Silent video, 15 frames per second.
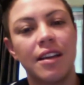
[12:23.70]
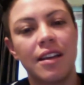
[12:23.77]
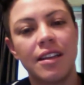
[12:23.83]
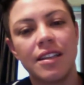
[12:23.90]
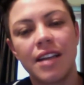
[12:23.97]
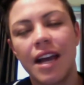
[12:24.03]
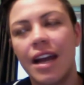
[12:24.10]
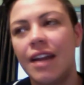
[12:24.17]
it's
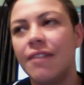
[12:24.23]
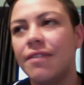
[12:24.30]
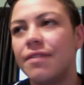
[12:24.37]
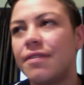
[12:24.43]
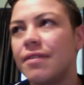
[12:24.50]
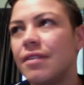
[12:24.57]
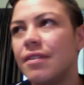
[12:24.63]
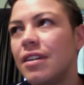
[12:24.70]
kind of
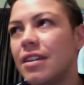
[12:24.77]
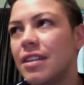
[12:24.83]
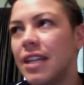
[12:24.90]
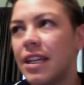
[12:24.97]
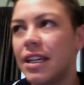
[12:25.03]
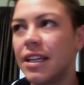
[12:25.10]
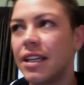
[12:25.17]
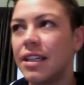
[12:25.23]
looks
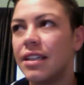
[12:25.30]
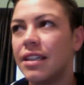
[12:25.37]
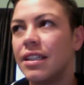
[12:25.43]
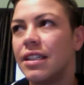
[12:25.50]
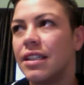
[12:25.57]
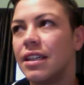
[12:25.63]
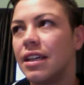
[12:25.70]
like a